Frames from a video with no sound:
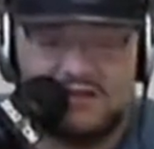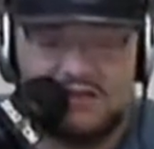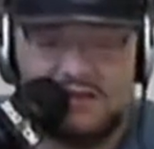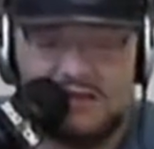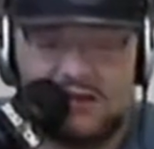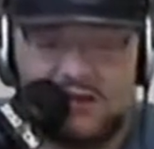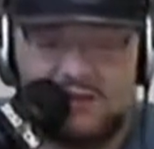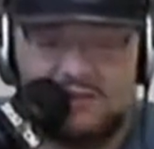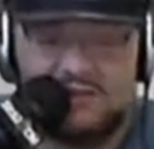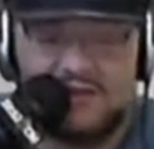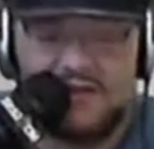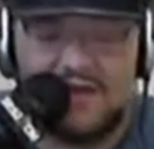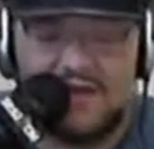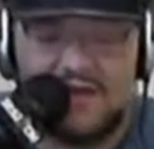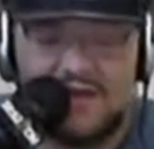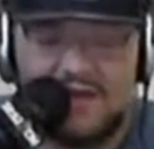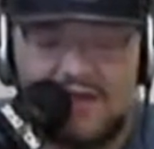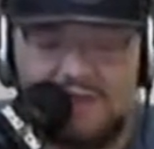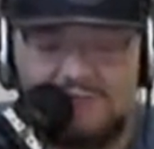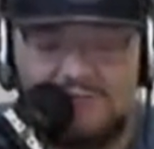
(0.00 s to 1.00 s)
come,
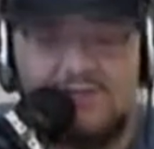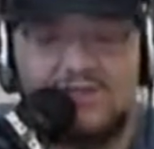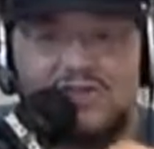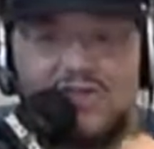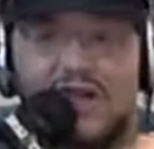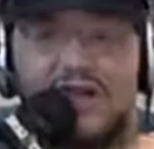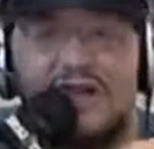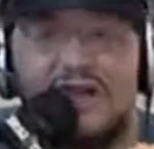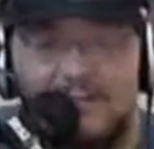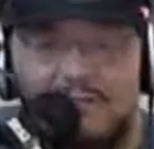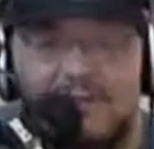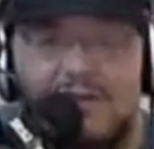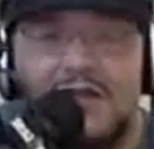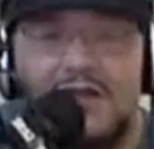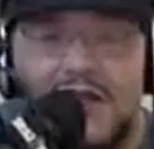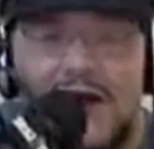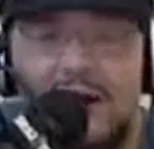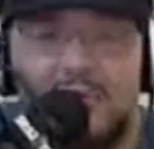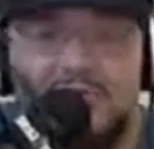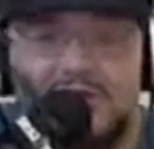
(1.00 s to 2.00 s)
and I'm trying
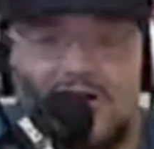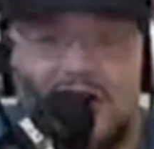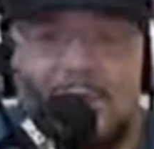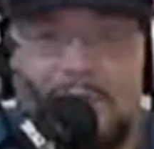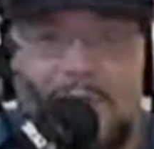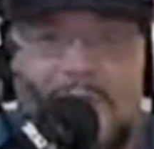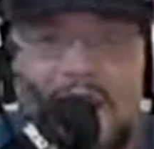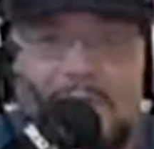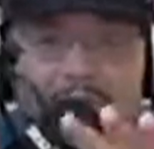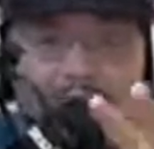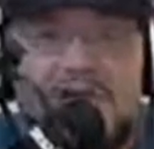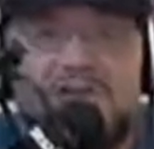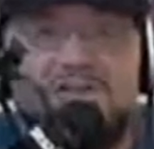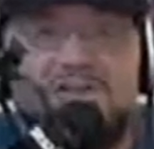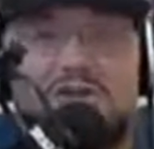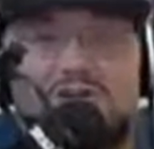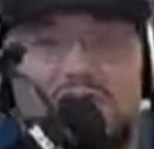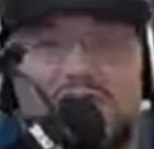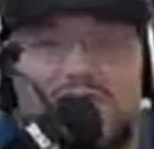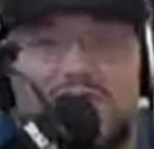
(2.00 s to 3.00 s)
to paint a
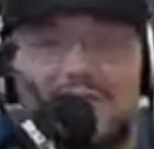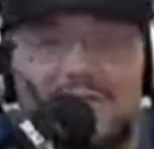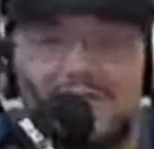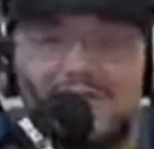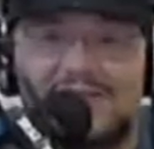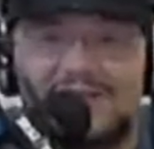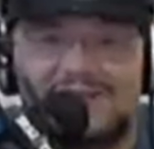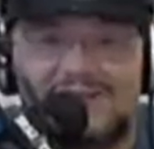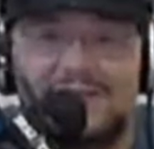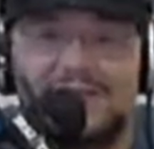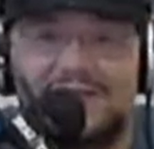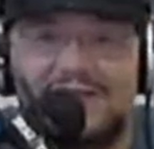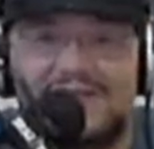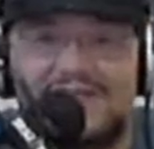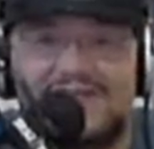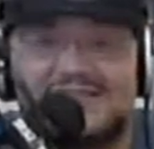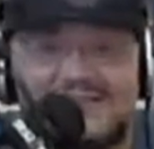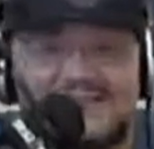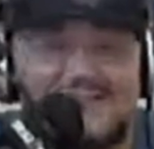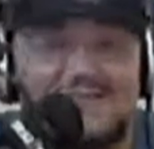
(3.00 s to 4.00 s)
picture. If you've never been to
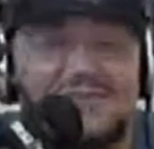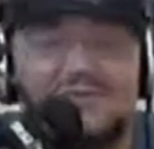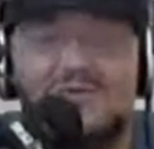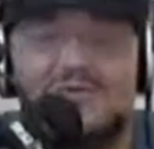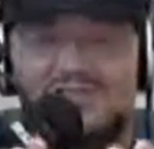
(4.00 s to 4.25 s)
Summerfest, this is what